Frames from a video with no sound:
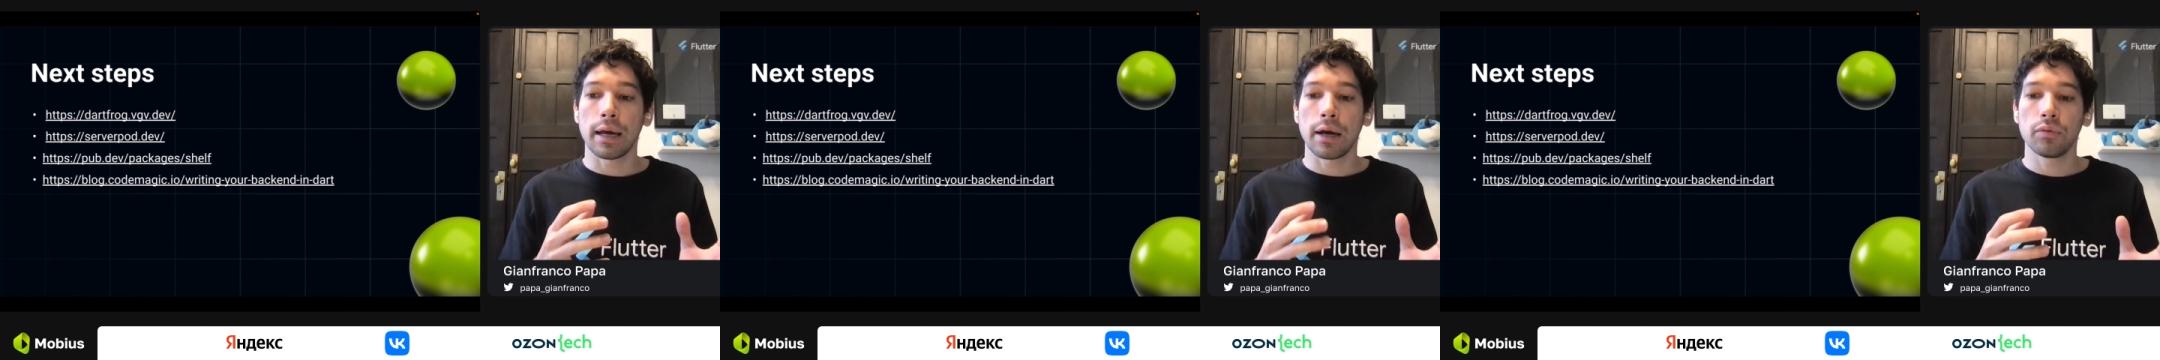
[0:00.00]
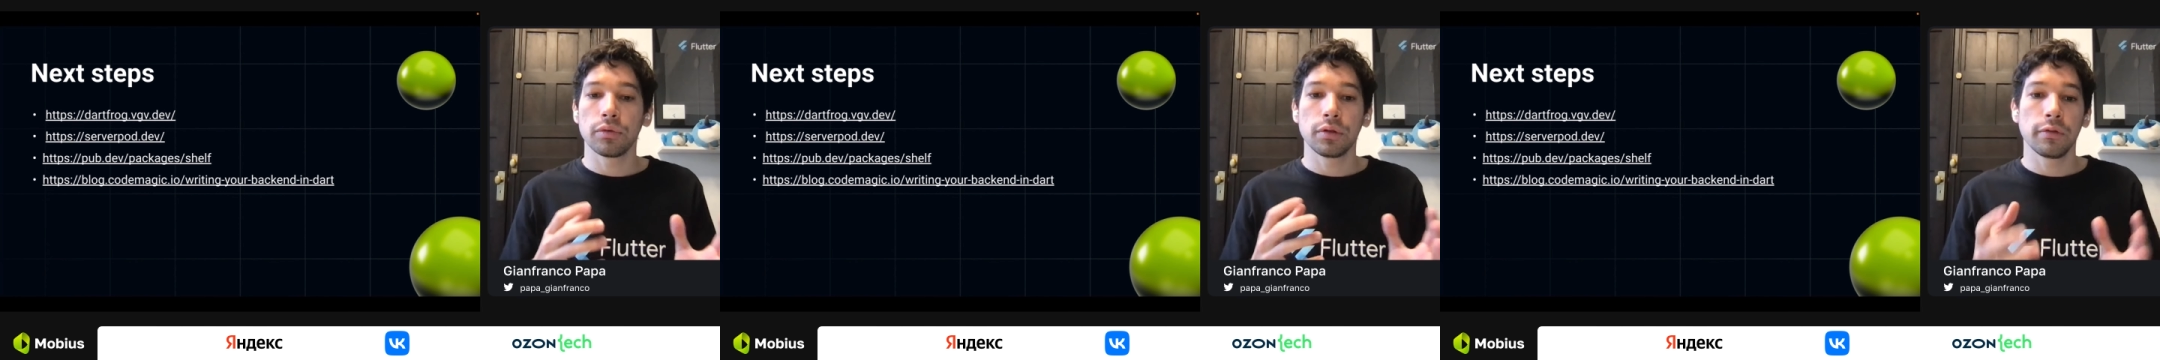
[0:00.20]

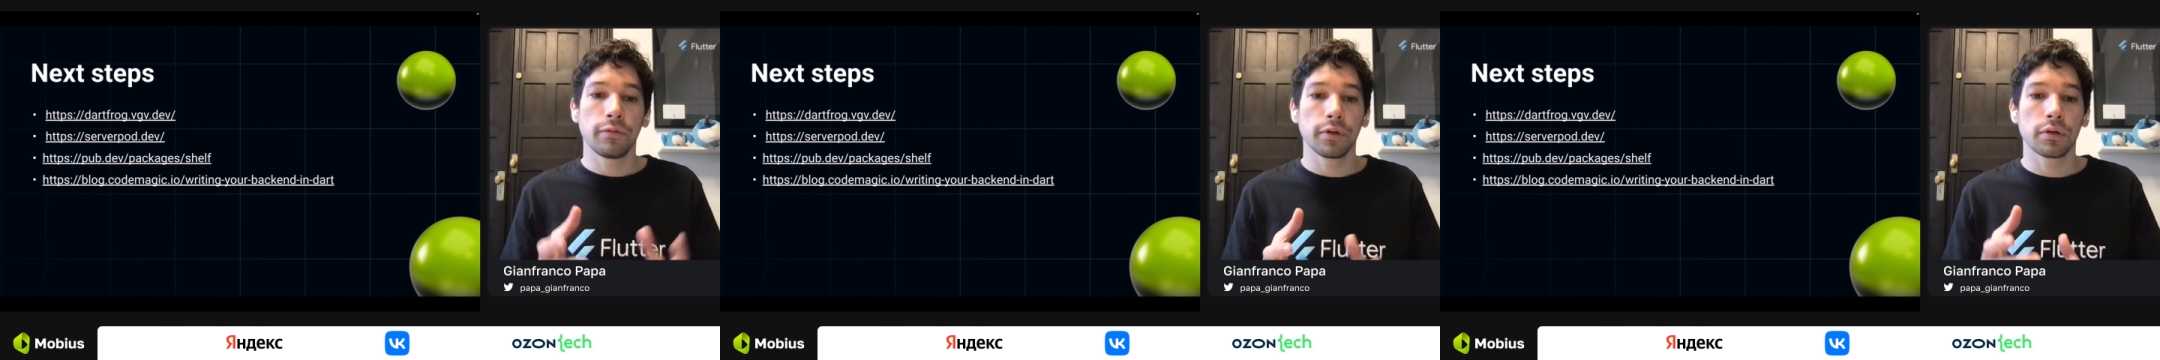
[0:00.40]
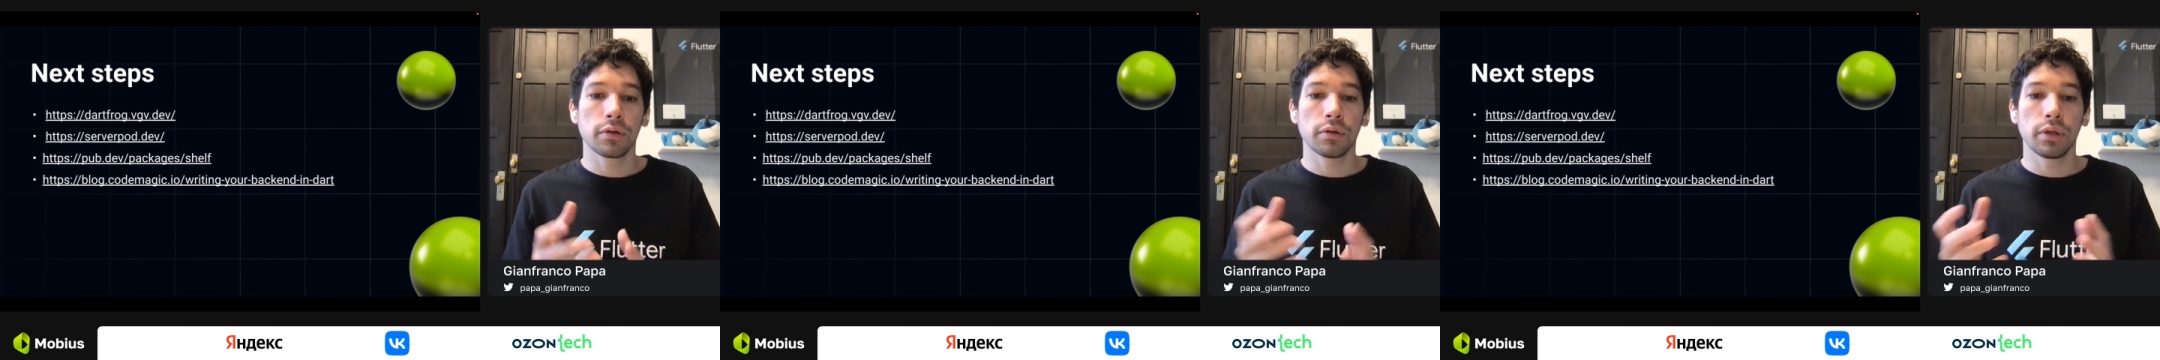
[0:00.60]
how
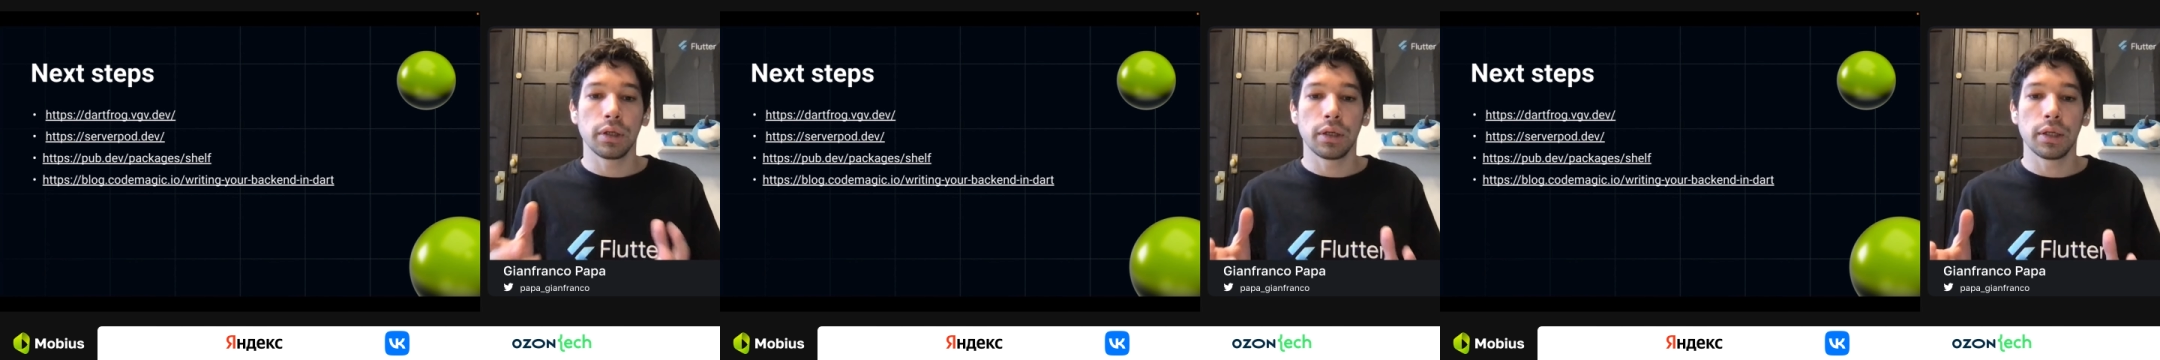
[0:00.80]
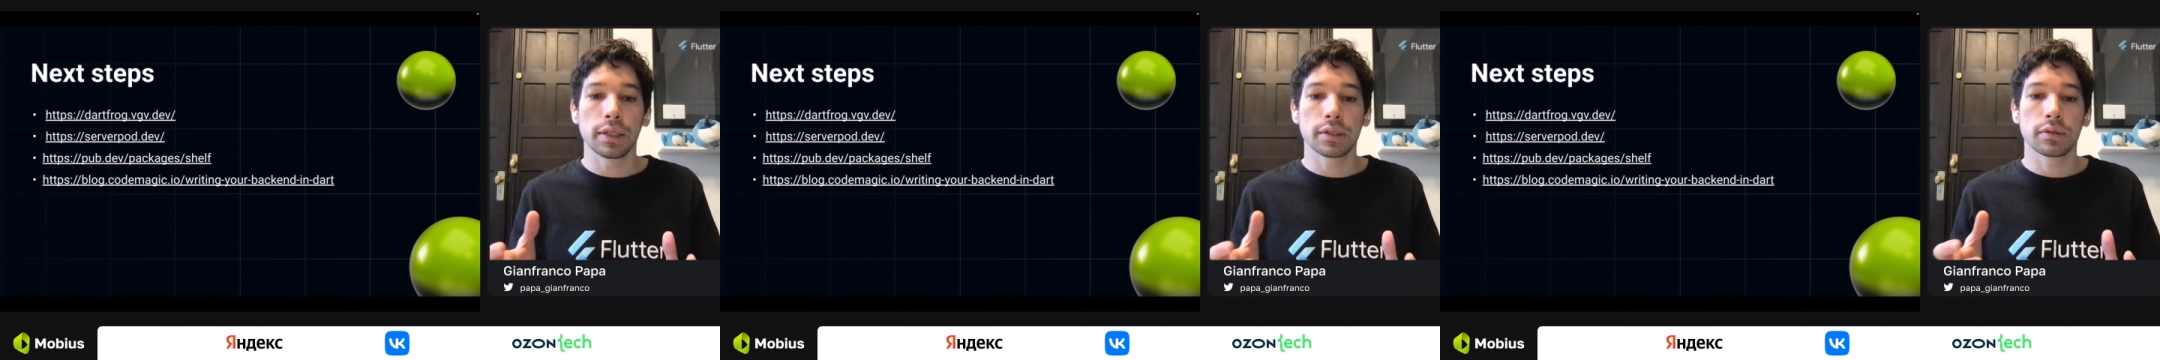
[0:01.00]
difficult
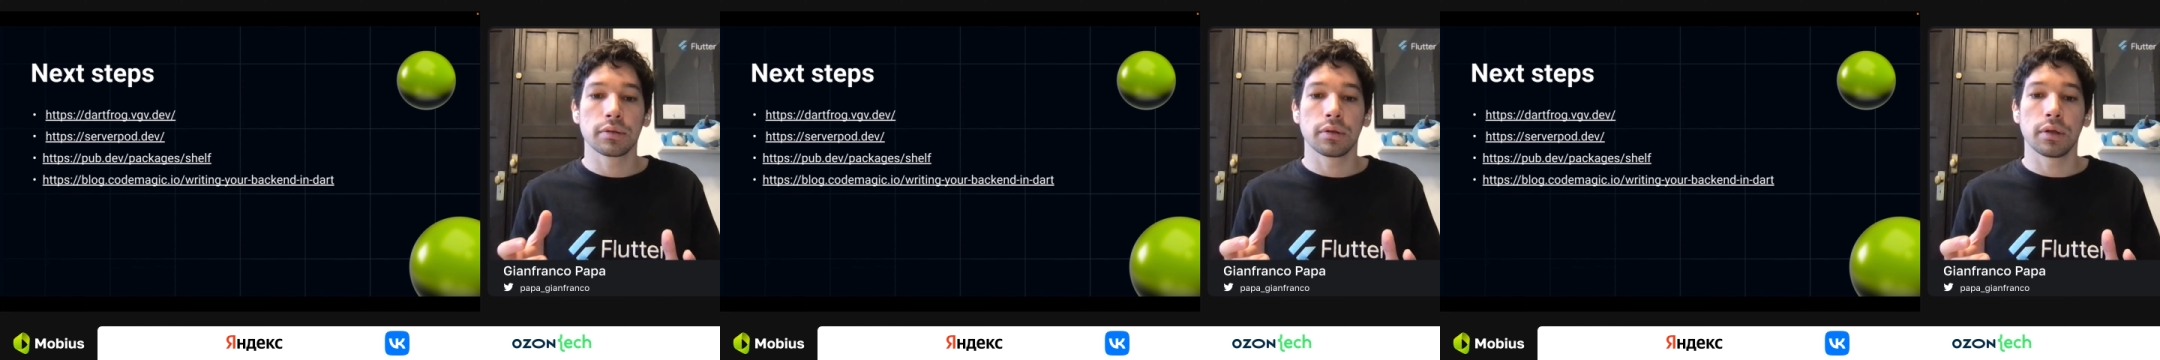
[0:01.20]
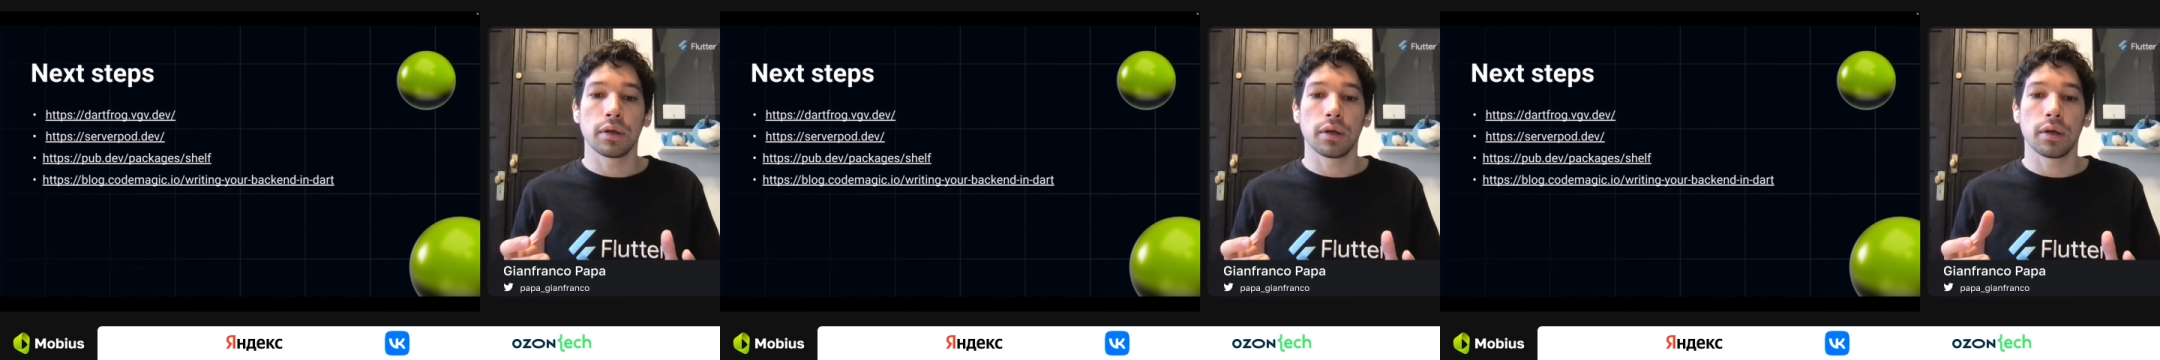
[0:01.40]
it is,
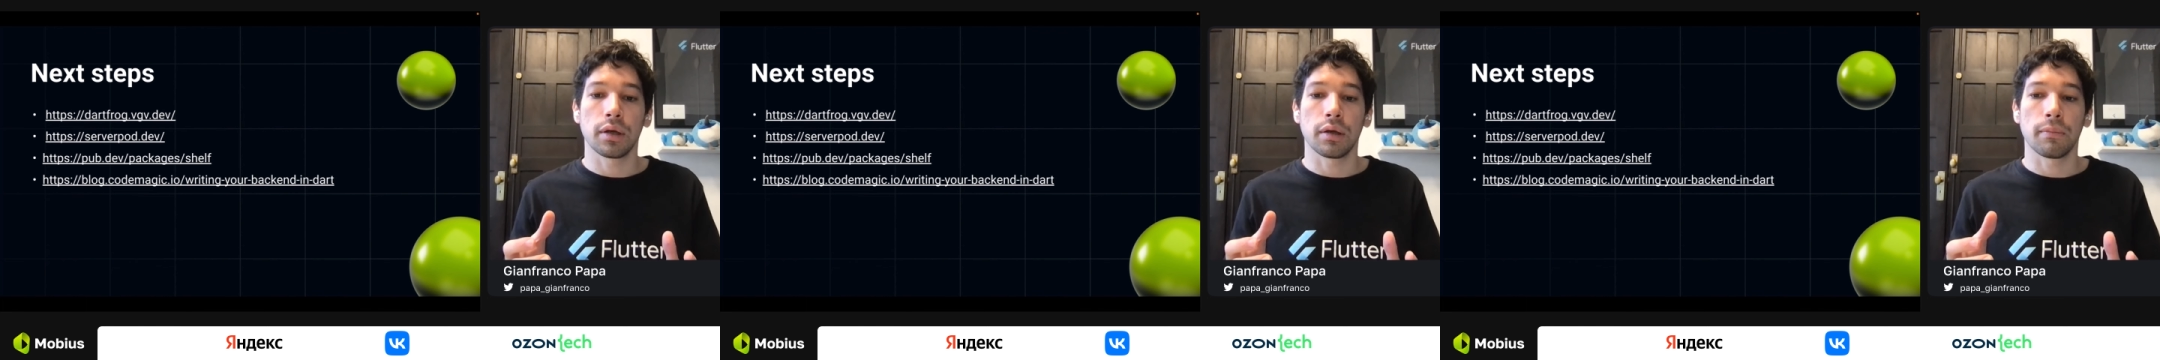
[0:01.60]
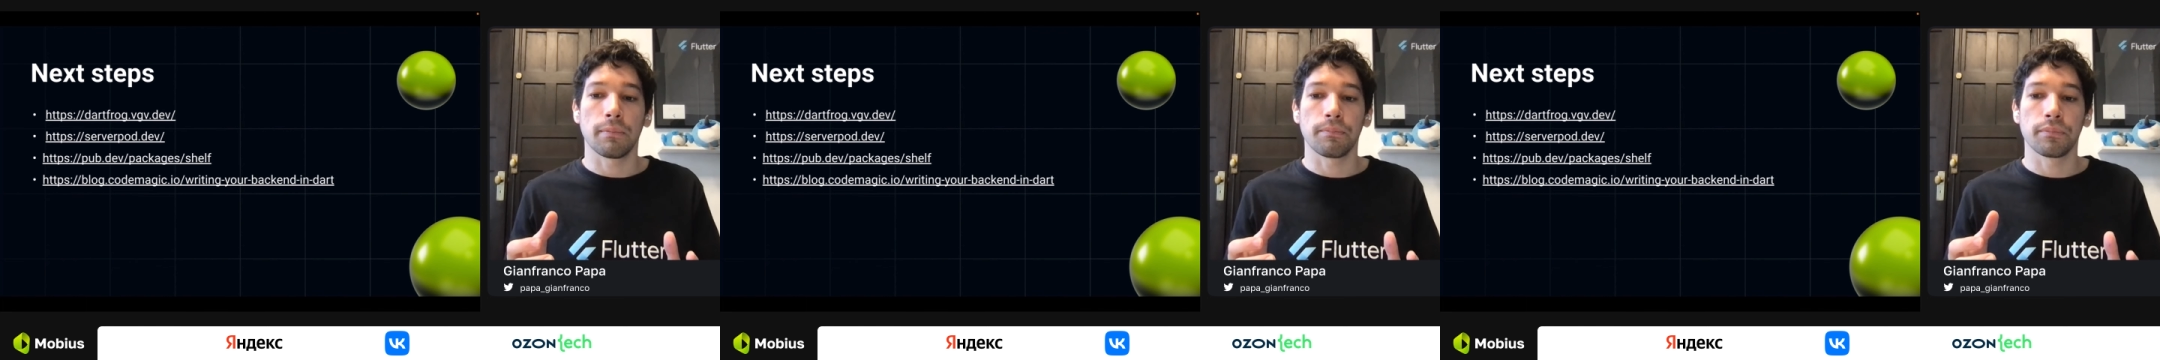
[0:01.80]

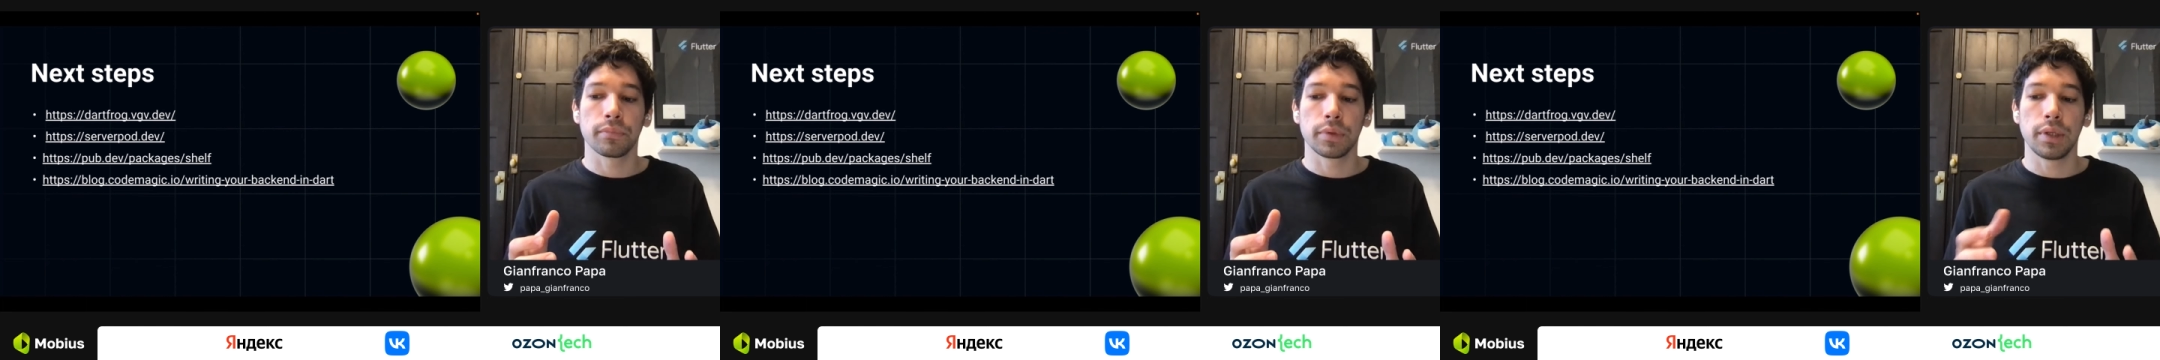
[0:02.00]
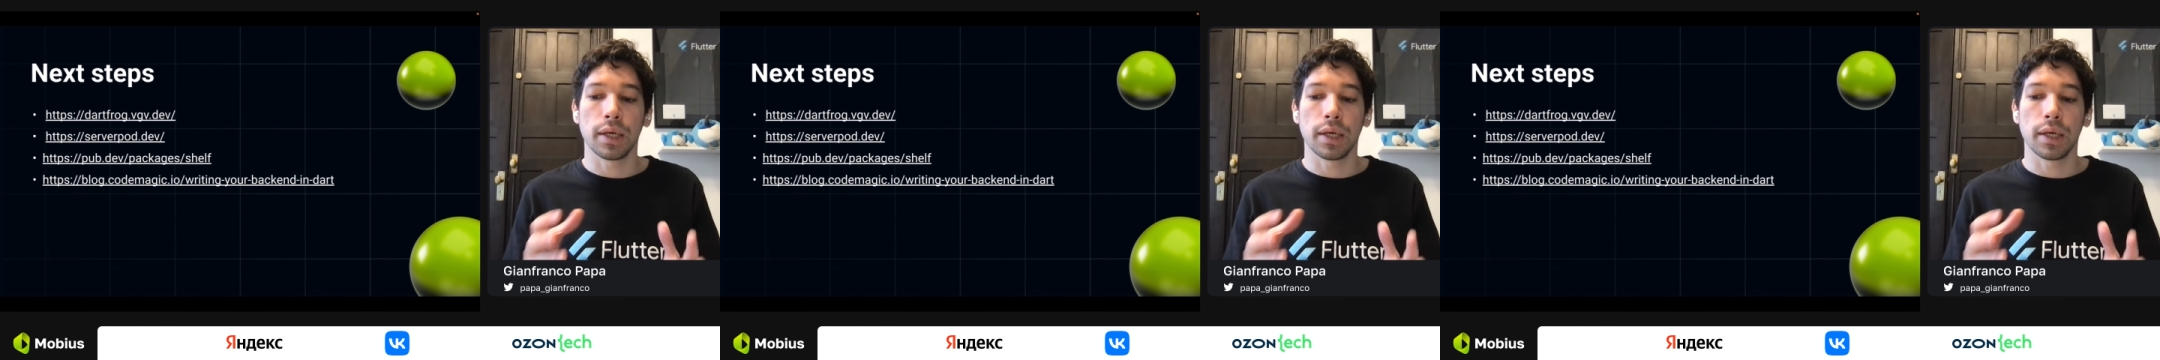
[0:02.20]
um,